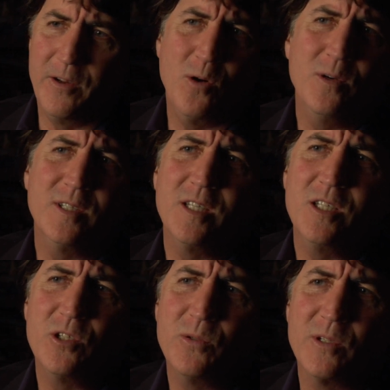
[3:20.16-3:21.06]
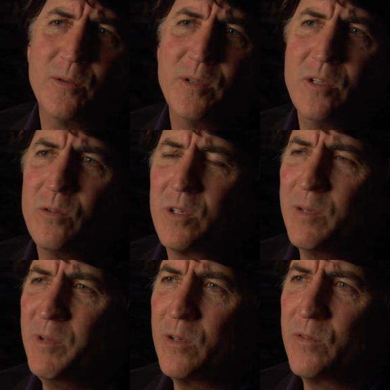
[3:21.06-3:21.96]
But I always listen to it. I really don't
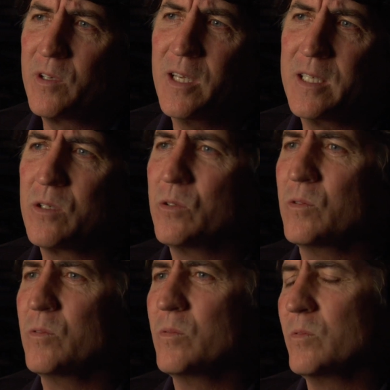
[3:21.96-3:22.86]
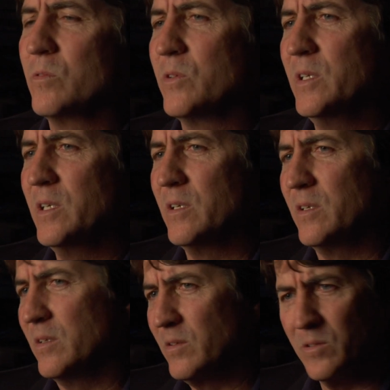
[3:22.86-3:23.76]
come out of a classical
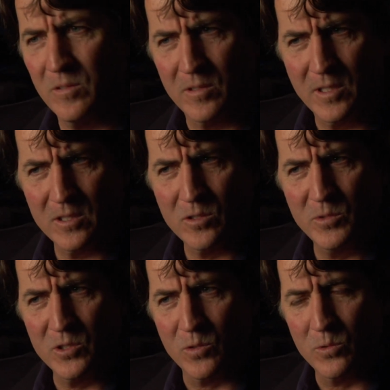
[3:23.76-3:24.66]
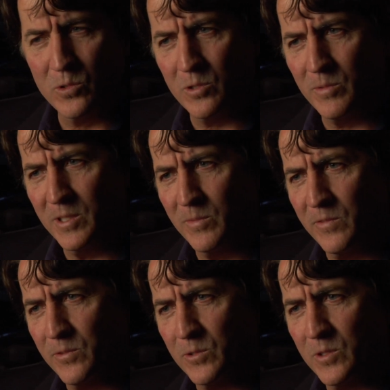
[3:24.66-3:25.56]
training or classical music world. My
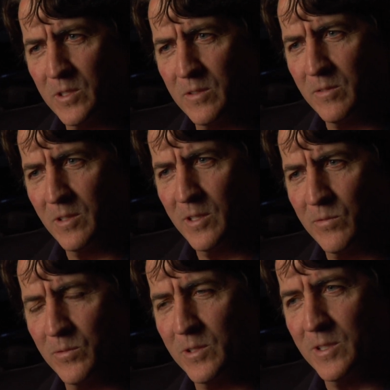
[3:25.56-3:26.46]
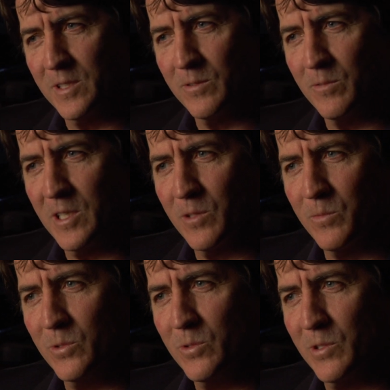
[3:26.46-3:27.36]
first love was rock and
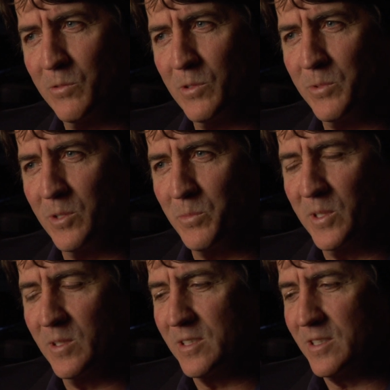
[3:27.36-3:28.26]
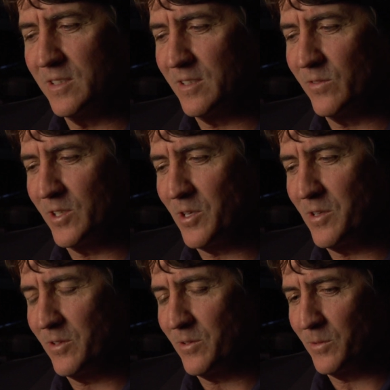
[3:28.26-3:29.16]
roll, and grew up with the Beatles and all of the
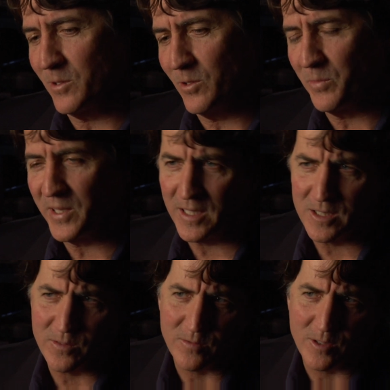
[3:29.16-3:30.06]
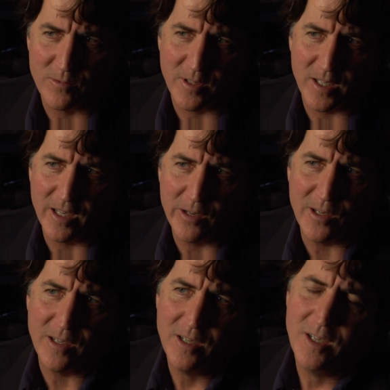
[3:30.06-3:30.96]
other bands of that
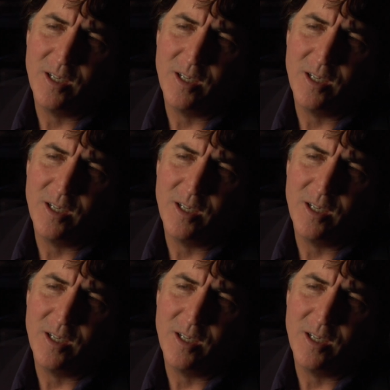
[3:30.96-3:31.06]
era.